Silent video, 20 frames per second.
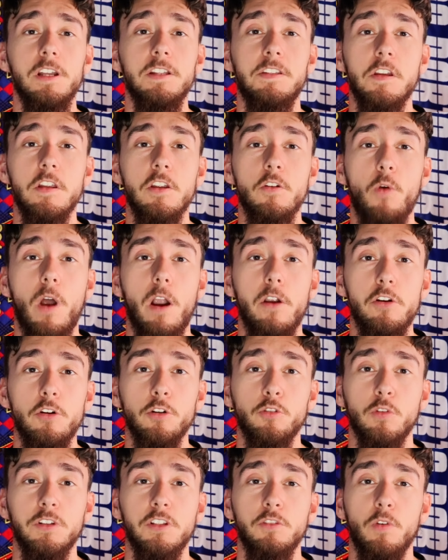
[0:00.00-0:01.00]
continuing our Euro
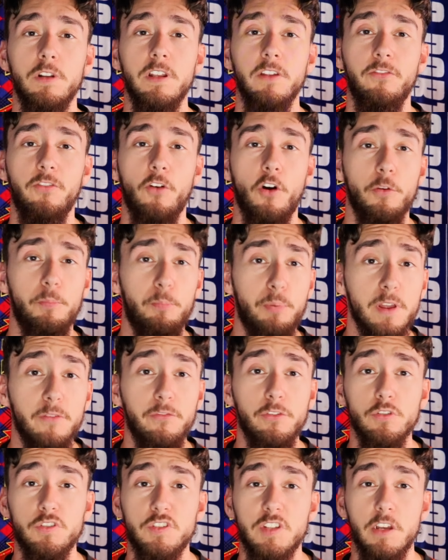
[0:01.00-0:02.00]
2024
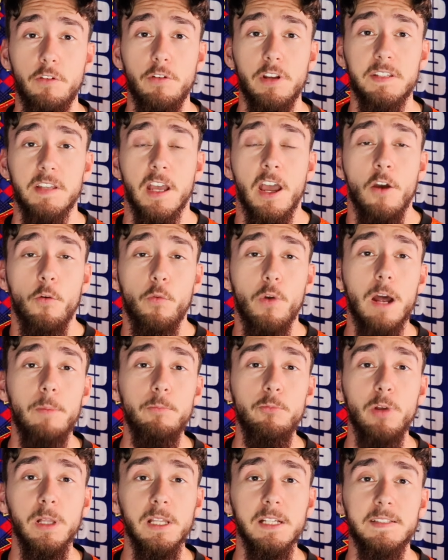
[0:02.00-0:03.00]
preview series where
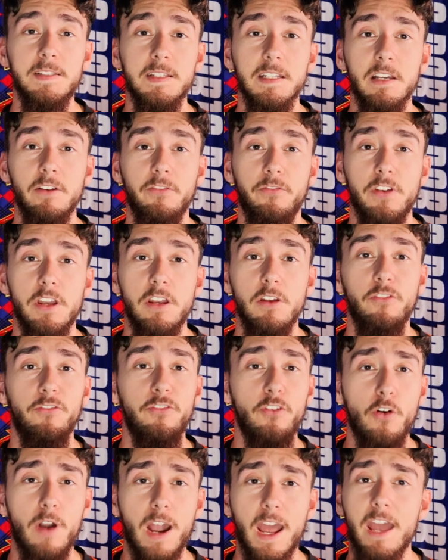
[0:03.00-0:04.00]
I'm releasing a video
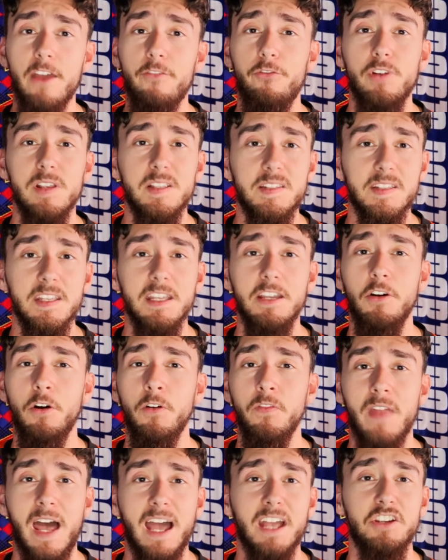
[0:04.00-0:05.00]
for every single
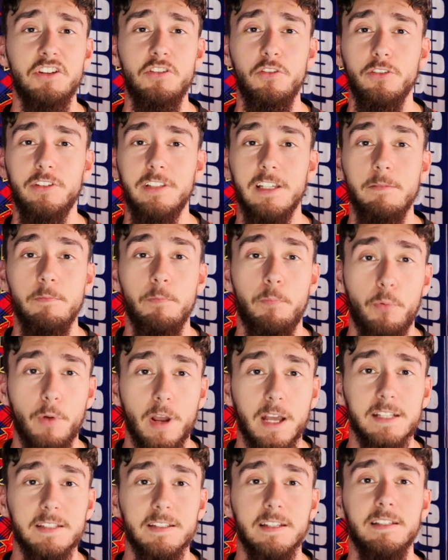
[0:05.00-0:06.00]
national team
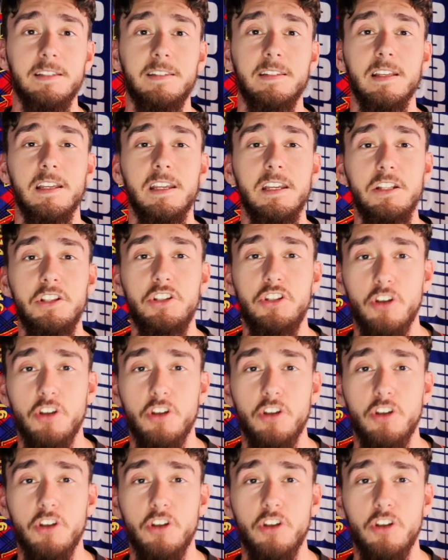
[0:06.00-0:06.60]
present in